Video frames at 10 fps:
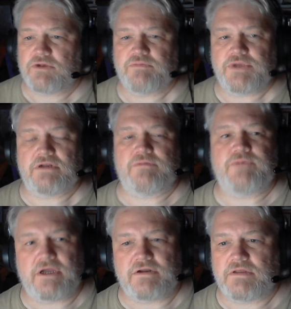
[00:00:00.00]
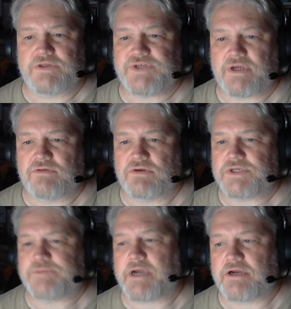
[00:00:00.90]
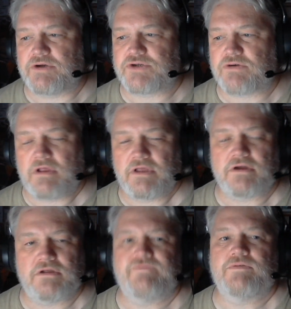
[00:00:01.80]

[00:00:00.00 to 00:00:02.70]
being in bed and all of a sudden there's spiders crawling all over